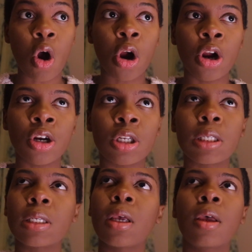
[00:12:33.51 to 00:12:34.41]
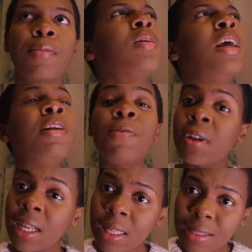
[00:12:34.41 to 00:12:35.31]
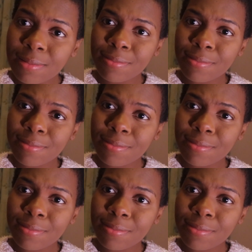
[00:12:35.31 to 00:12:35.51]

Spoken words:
aren't infinite.